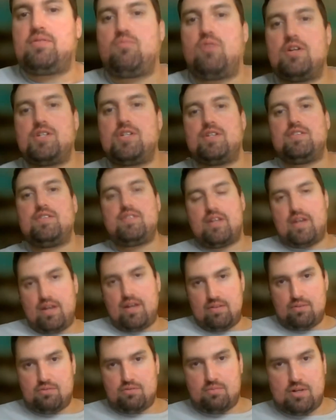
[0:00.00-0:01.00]
and watching us today
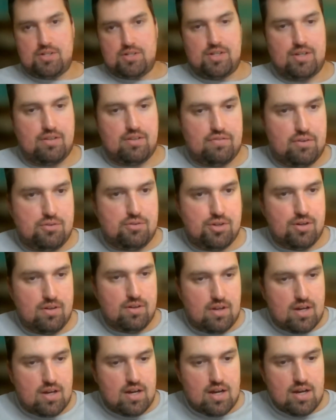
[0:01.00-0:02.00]
and those watching in the
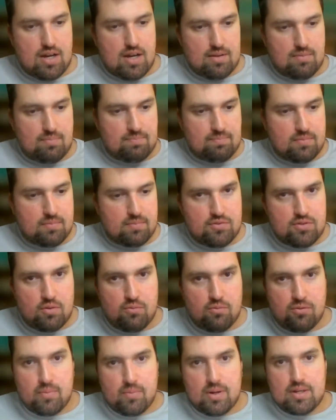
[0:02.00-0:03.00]
future.
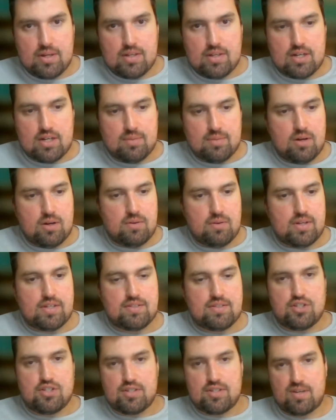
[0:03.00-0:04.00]
So for what I'm gonna talk about
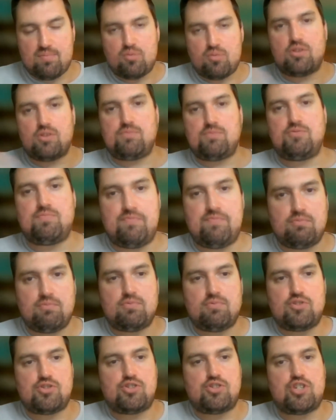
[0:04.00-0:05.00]
is just give more
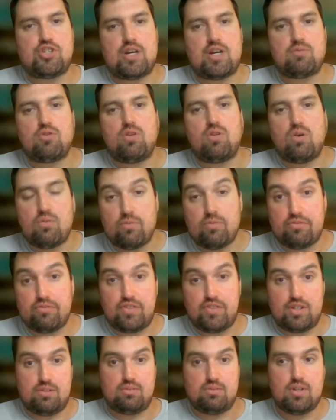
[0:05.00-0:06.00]
general
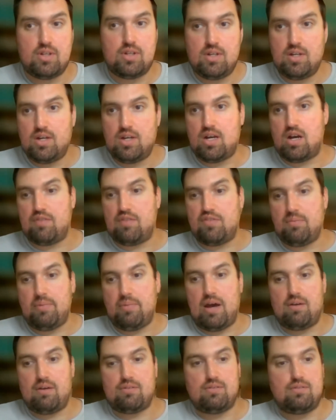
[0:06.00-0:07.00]
overview of the
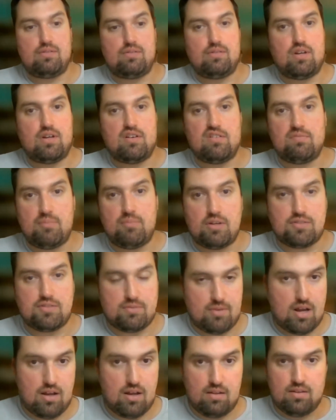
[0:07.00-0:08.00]
Battle of Mont
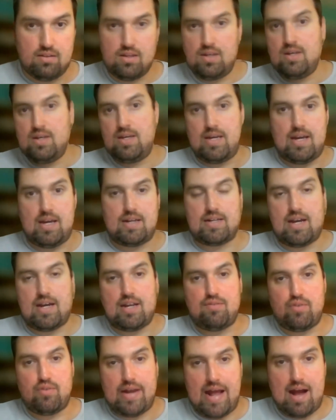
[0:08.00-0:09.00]
Sorrel and
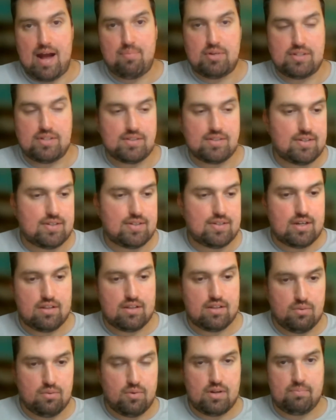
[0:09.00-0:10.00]
kind of what happened.
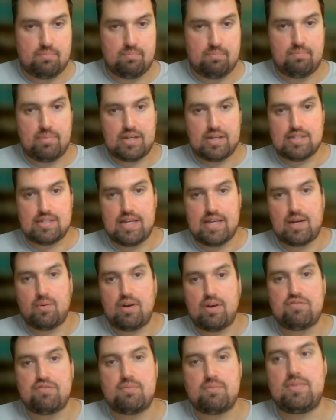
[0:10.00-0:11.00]
The one big
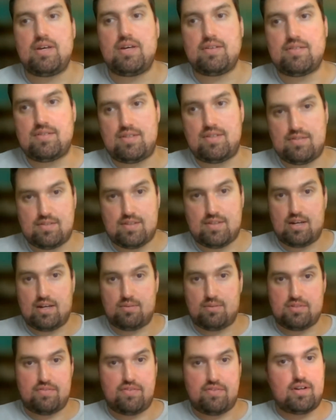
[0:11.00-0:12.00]
takeaway from this is that
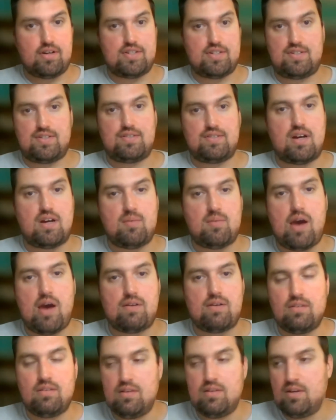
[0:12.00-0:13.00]
it was a very seesaw
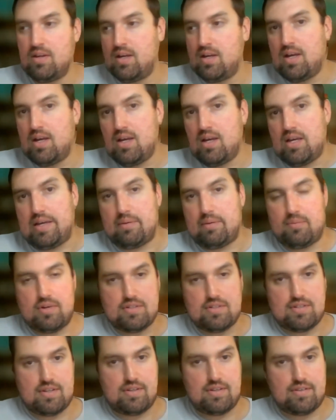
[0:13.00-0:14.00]
battle. It
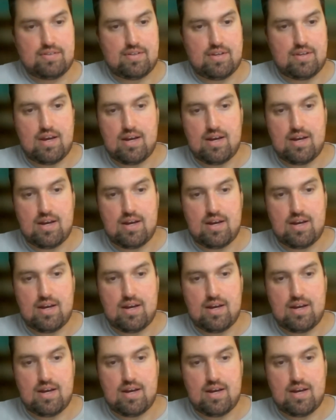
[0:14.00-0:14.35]
wasn't